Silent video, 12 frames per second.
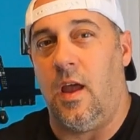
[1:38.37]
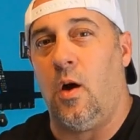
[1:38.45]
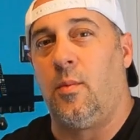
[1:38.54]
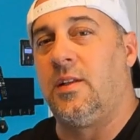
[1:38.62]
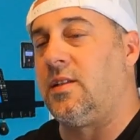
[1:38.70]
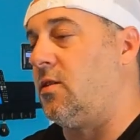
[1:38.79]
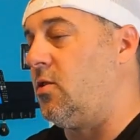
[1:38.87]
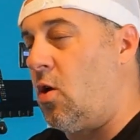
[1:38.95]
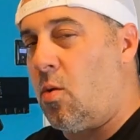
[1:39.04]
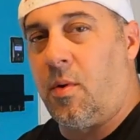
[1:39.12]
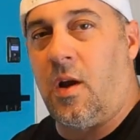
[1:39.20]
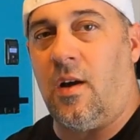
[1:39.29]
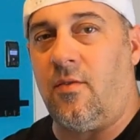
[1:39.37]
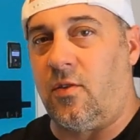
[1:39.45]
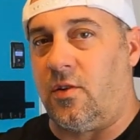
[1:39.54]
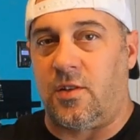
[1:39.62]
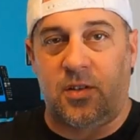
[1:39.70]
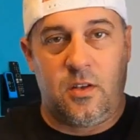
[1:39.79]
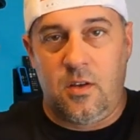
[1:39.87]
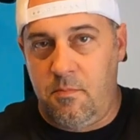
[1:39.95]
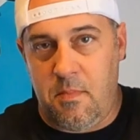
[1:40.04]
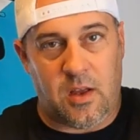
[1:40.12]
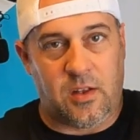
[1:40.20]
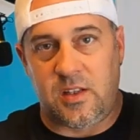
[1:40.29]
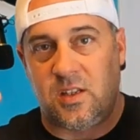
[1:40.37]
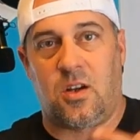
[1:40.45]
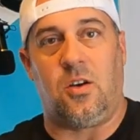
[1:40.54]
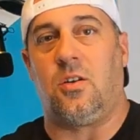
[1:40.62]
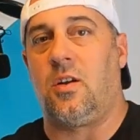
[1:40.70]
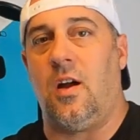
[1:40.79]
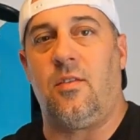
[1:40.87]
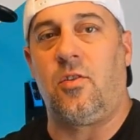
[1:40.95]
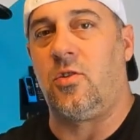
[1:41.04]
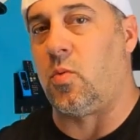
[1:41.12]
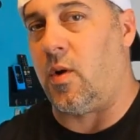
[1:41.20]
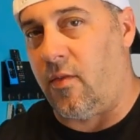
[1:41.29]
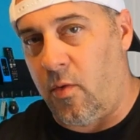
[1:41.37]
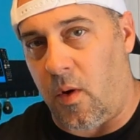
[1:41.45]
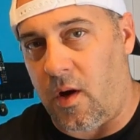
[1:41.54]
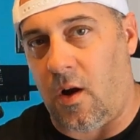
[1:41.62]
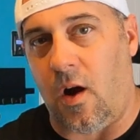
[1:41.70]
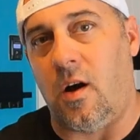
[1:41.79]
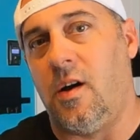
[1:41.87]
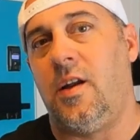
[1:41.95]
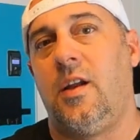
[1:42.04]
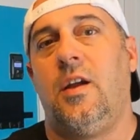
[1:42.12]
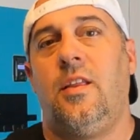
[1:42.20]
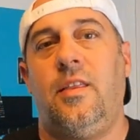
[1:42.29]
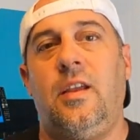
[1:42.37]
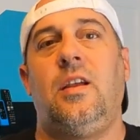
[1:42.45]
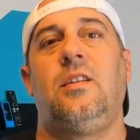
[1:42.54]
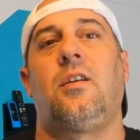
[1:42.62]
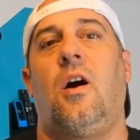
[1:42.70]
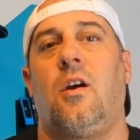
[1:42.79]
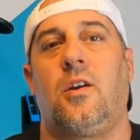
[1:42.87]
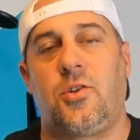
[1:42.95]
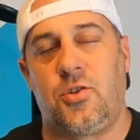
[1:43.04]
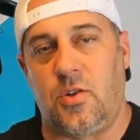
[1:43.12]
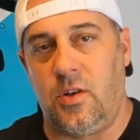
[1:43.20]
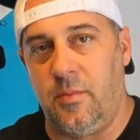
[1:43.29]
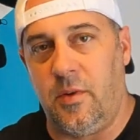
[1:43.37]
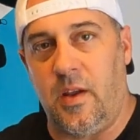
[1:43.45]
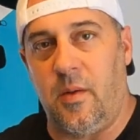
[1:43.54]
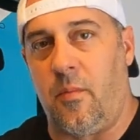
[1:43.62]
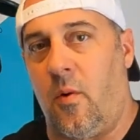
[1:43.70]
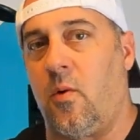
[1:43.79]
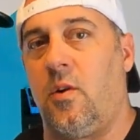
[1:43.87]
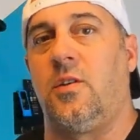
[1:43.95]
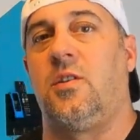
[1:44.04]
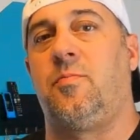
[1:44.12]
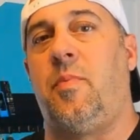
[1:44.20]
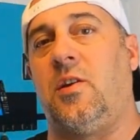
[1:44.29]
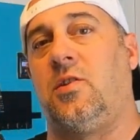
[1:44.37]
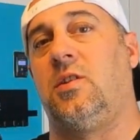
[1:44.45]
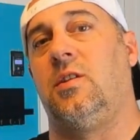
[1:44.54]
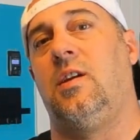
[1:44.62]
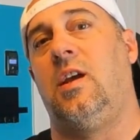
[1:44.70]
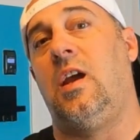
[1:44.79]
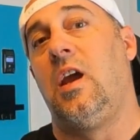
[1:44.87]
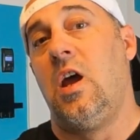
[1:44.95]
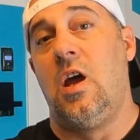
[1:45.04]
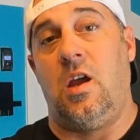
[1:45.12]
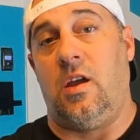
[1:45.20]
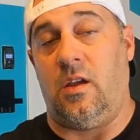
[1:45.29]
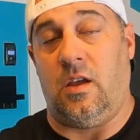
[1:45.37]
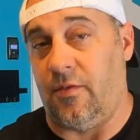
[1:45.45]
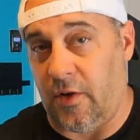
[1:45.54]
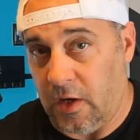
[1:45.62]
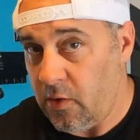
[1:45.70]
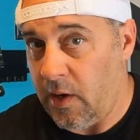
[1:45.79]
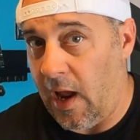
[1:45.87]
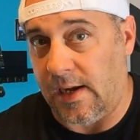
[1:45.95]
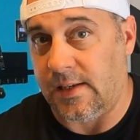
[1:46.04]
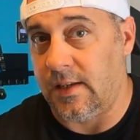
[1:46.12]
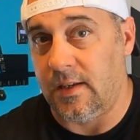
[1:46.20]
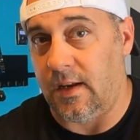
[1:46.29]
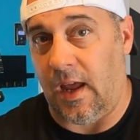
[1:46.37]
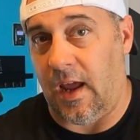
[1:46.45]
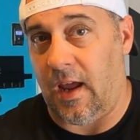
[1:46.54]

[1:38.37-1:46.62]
Helmets, dome covers, melon skull covers, whatever you want to call it, these are extremely important, especially if you get into an accident.